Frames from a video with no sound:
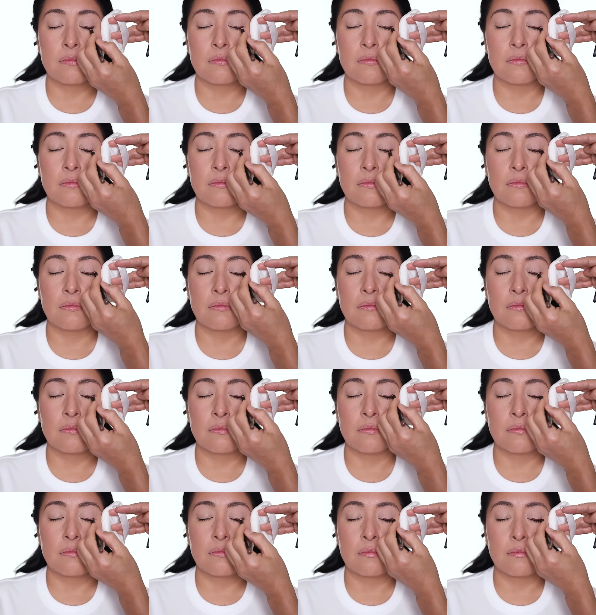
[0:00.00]

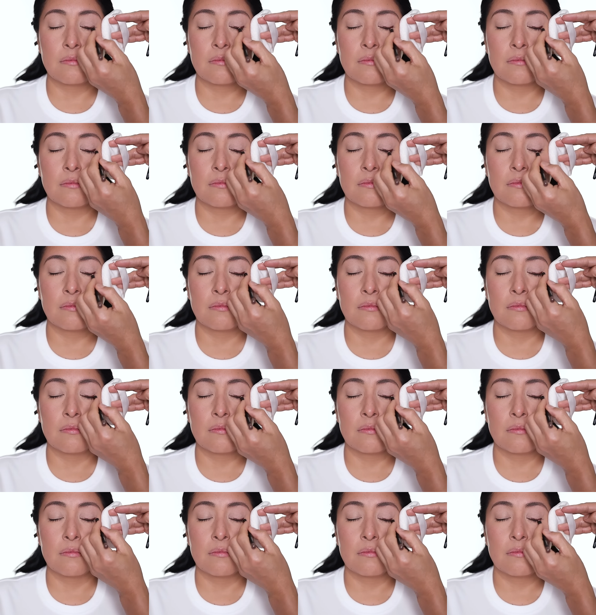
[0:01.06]

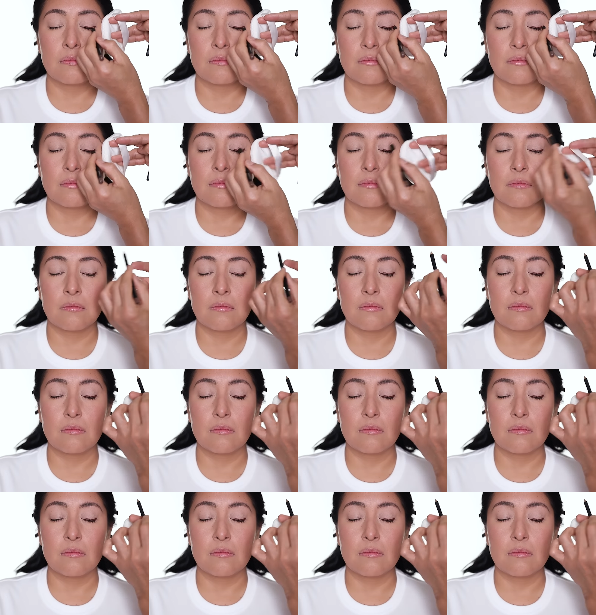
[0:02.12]
[no speech]